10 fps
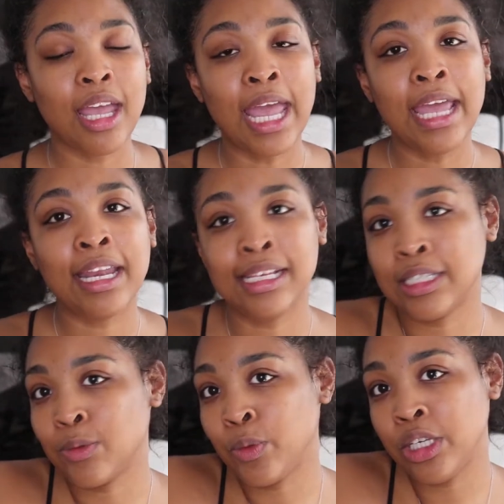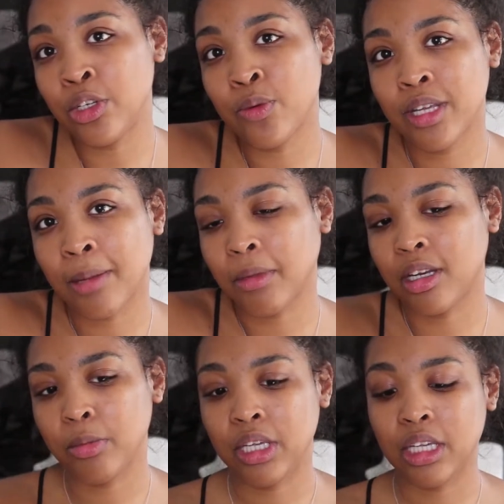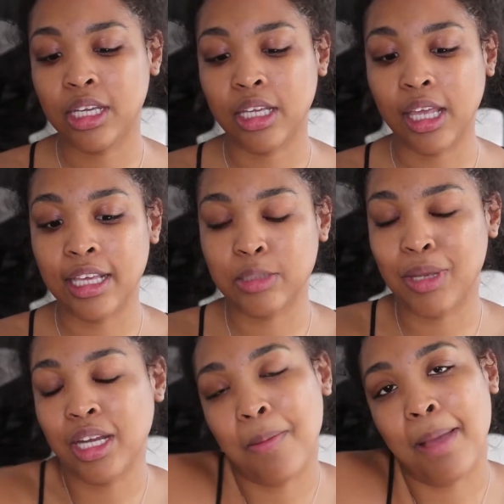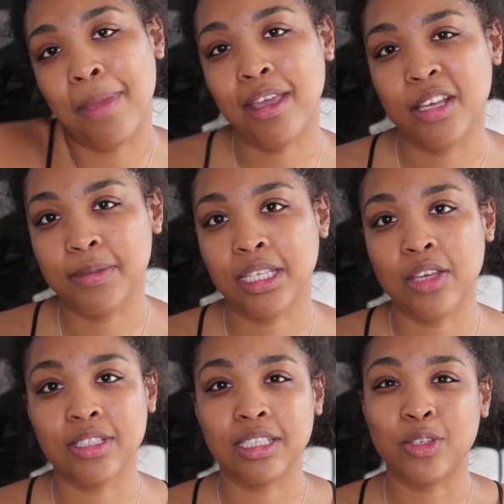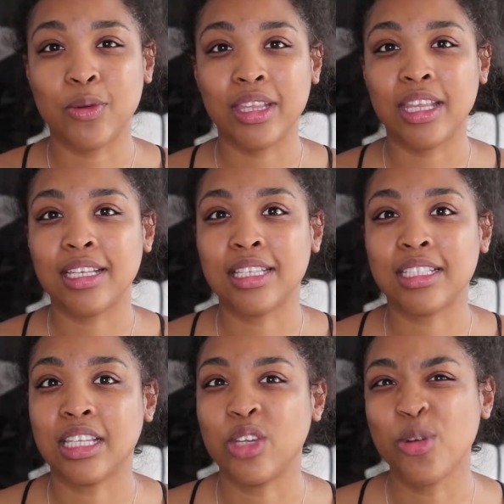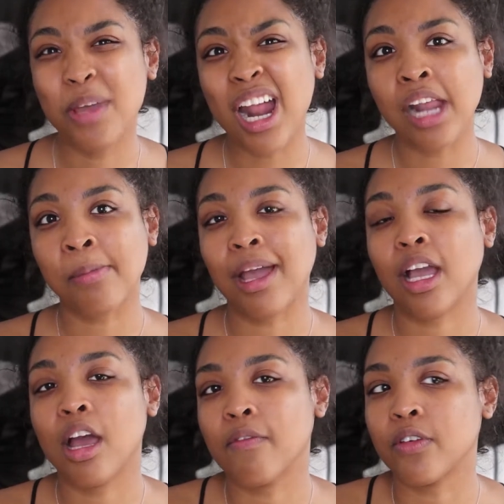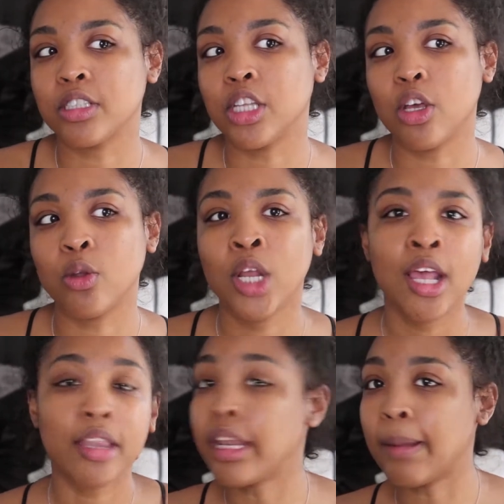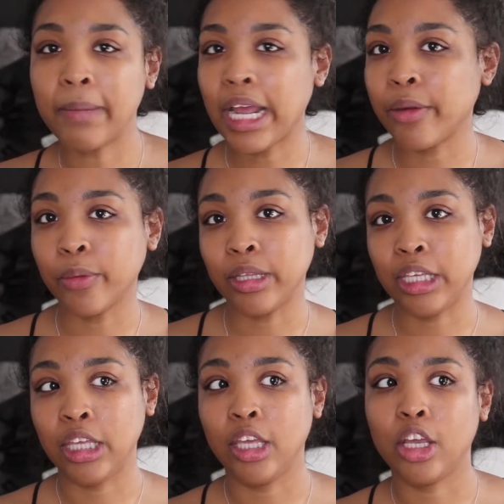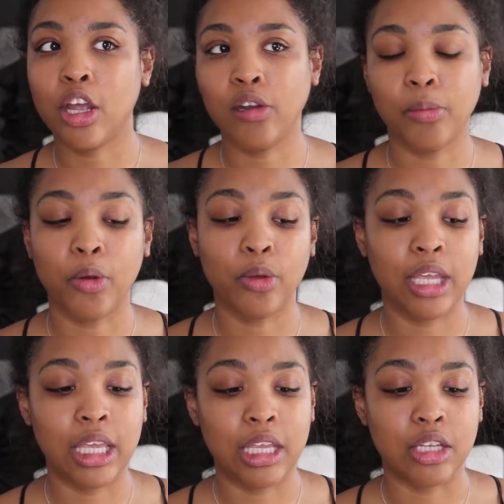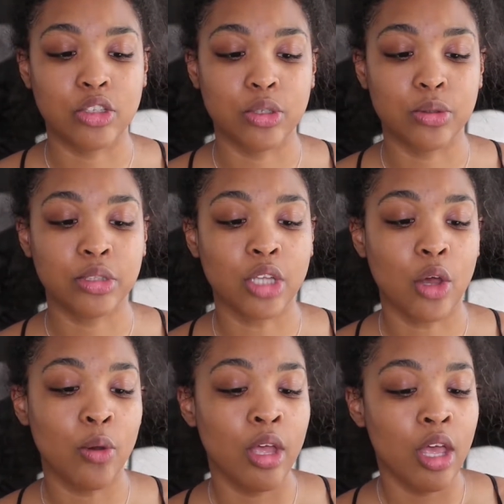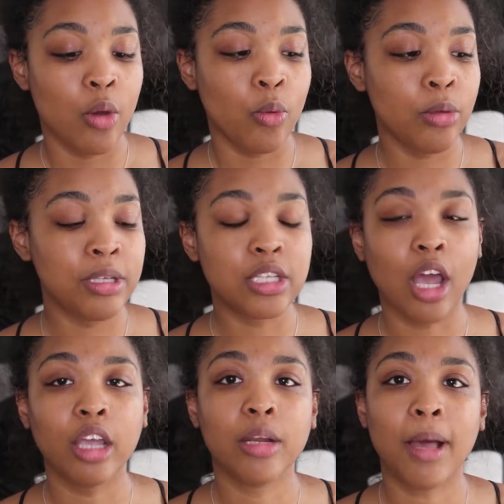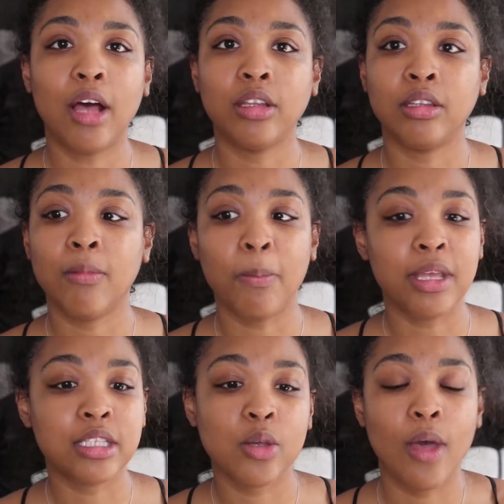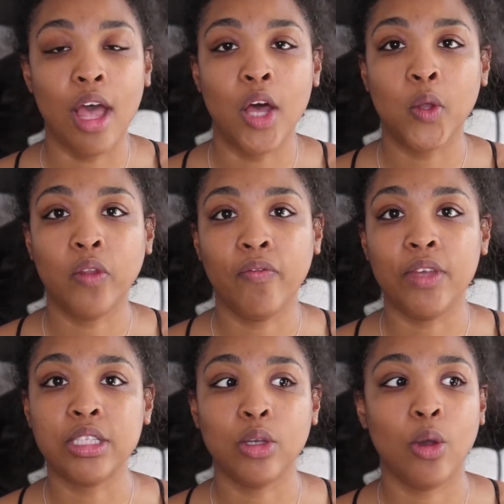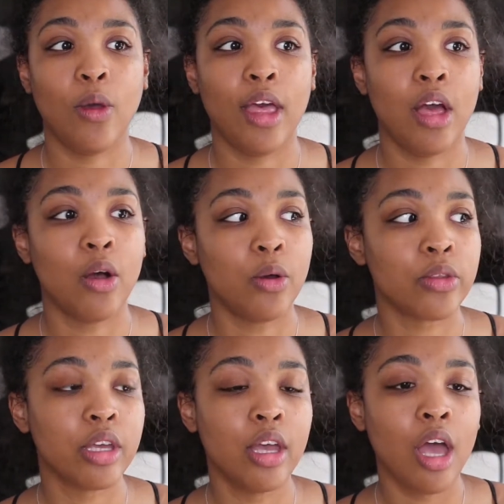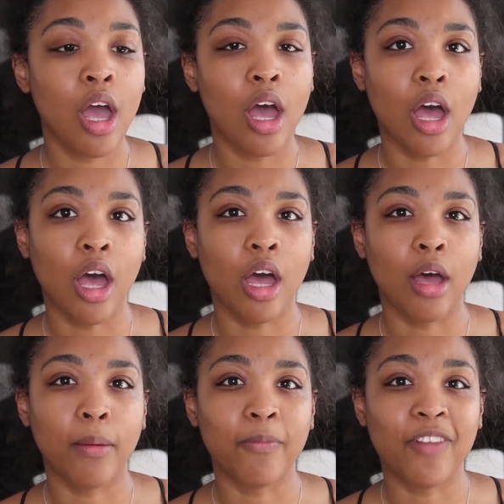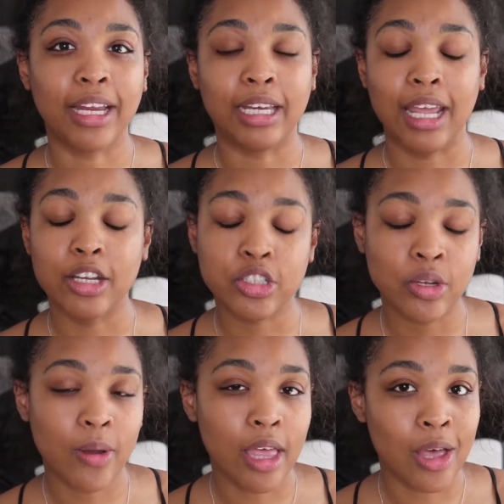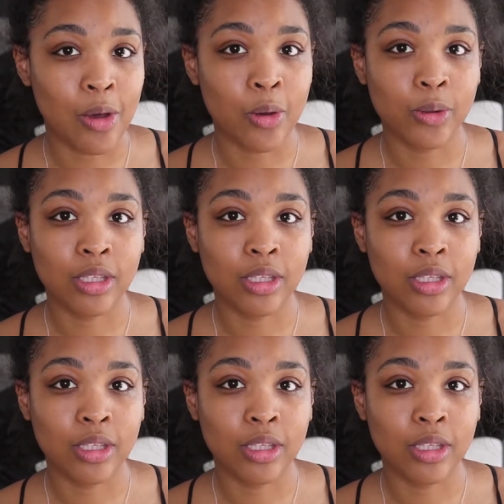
And as we do it, I'm going to be expanding my makeup skills and doing things that's a little bit out of my comfort zone that I'm not really comfortable into. So we'll be talking about mental health, physical health, financial health,